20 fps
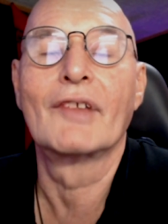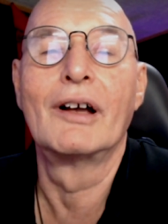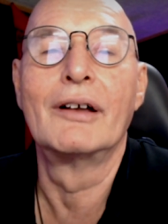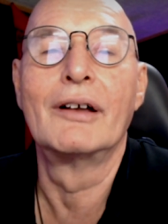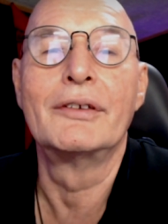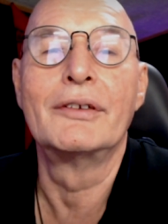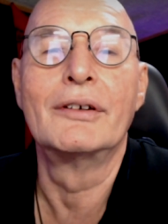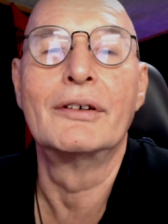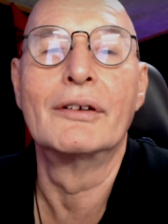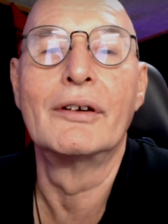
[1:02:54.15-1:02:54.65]

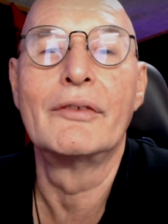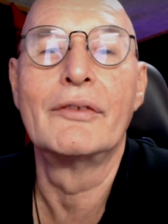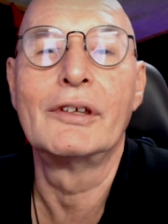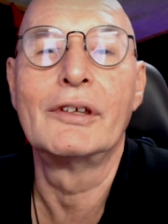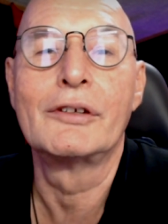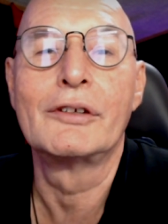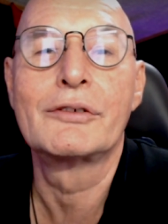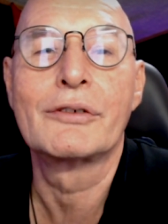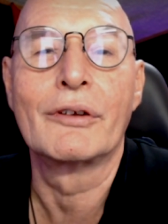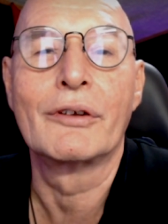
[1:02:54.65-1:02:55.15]
and you know
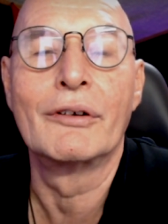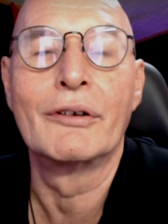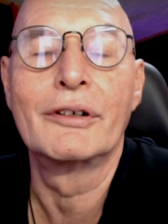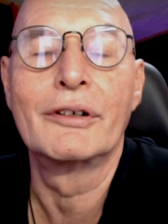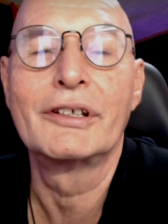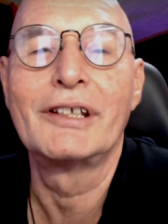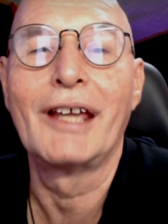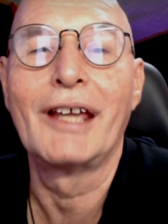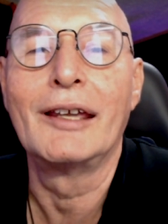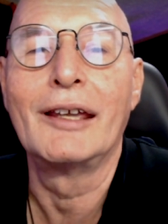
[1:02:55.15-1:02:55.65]
the eternal
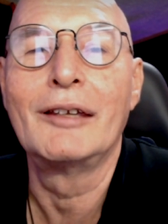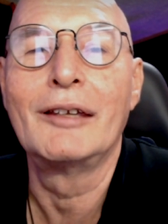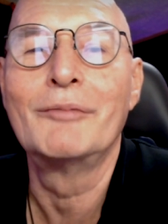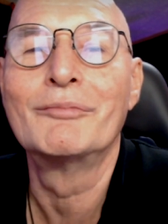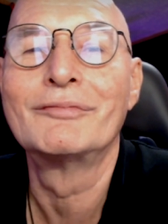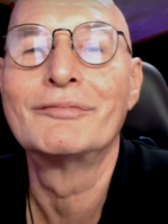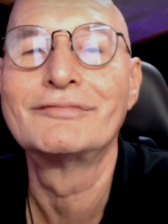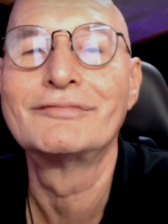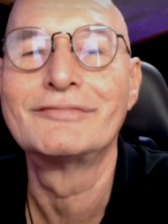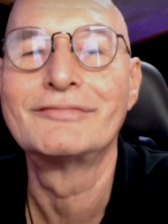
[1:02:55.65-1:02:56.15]

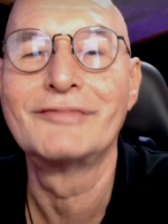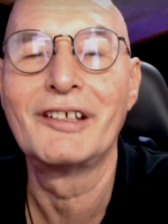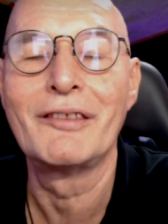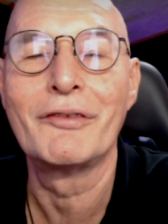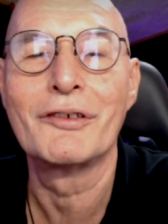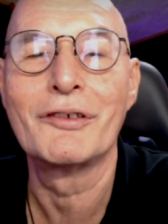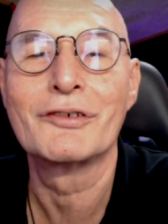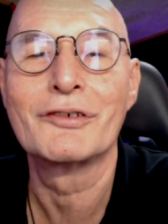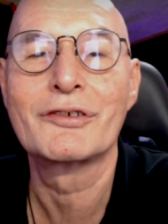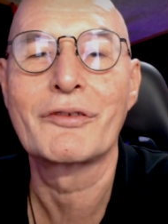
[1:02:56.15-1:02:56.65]
game in
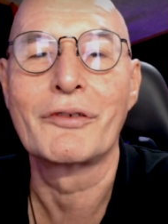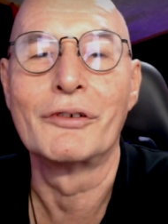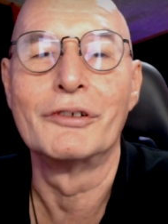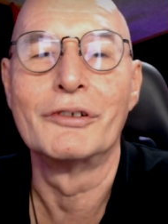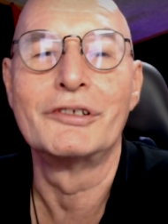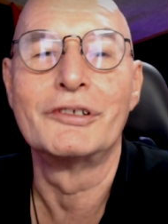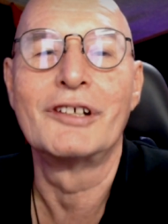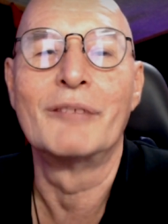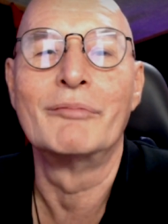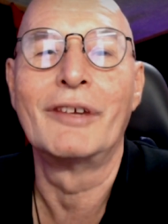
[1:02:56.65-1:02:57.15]
this
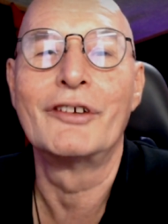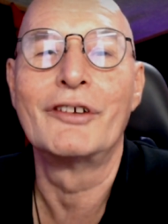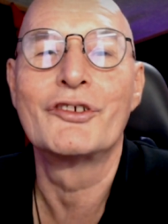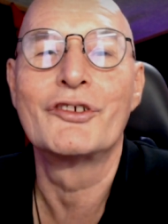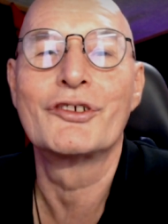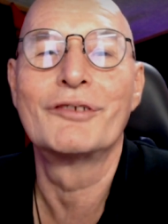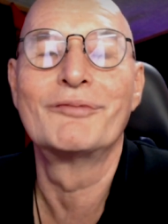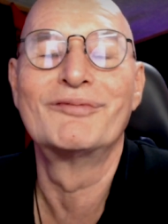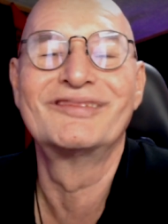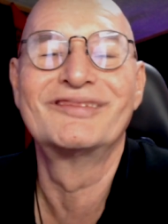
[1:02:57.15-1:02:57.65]
third
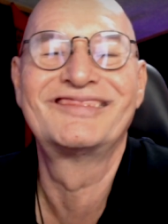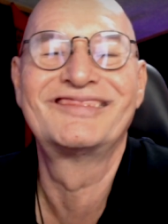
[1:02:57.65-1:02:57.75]
dimension